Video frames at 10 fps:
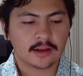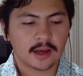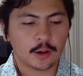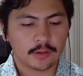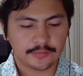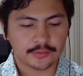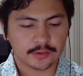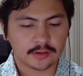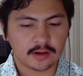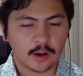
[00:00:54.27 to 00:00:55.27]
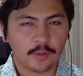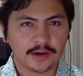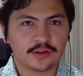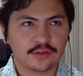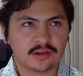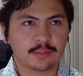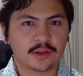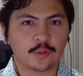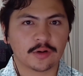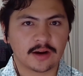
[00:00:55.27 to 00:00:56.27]
However, I want to do
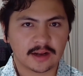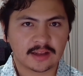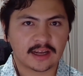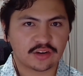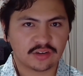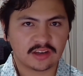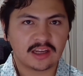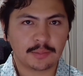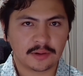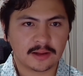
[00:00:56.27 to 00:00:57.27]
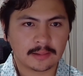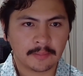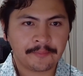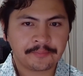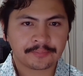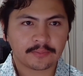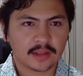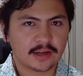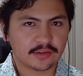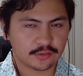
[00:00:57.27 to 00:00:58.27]
something where I can actually keep it
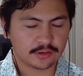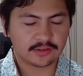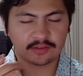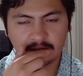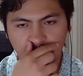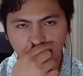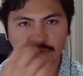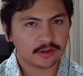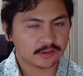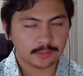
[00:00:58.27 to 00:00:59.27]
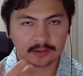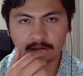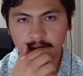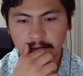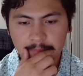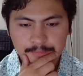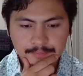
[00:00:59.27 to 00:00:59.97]
in a certain state, which I'll explain later.